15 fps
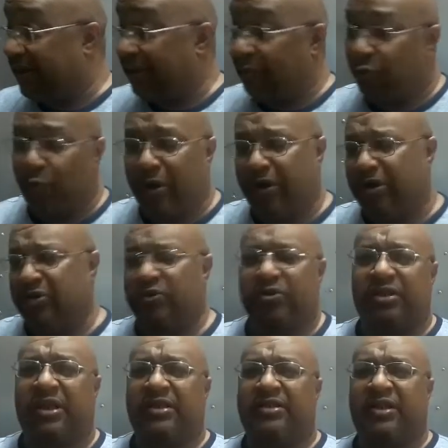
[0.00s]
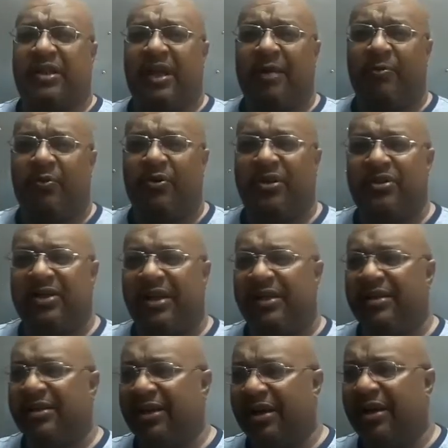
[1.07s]
that, well, did you change the cable? He
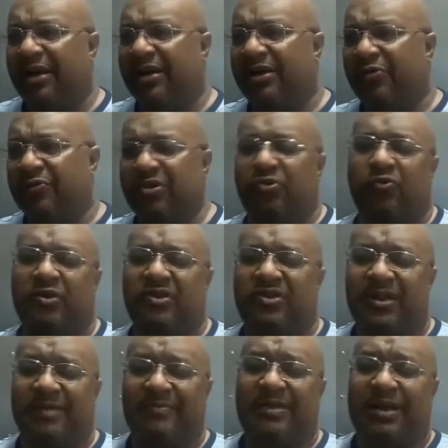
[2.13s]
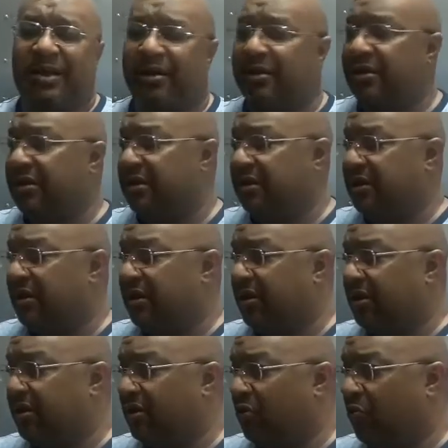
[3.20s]
said, yeah, and it was doing the same thing.
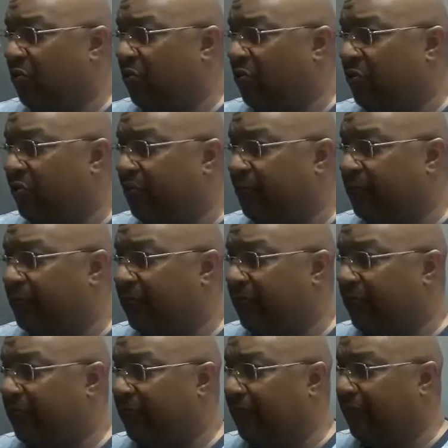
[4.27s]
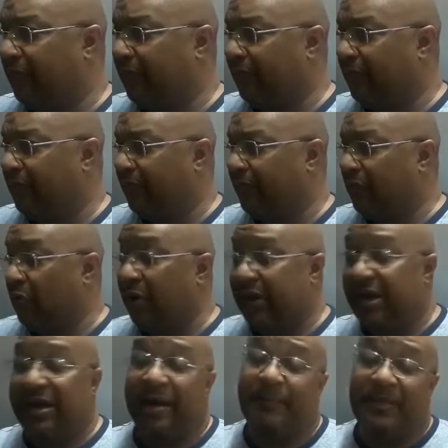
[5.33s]
So, you know,
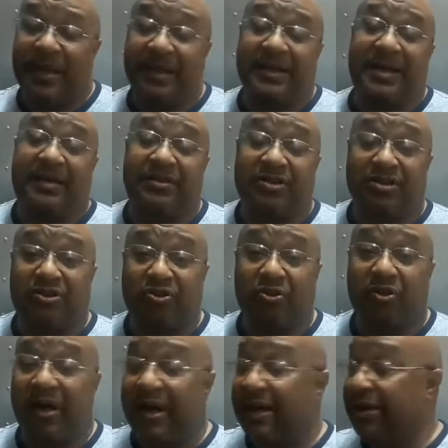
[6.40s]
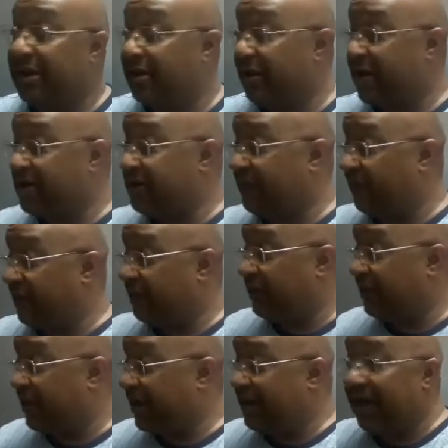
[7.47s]
again, I'm thinking that it's a Shure handheld
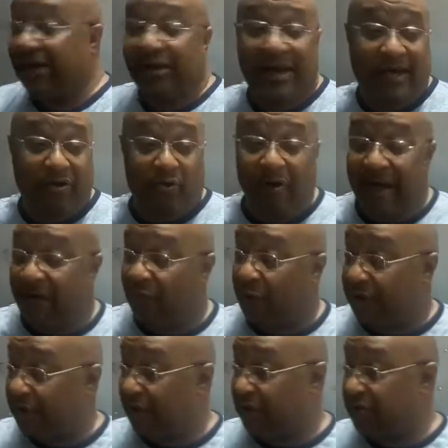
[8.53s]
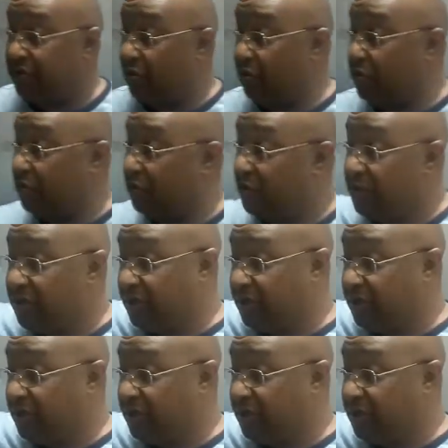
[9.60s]
SM58. I don't have one here to show you.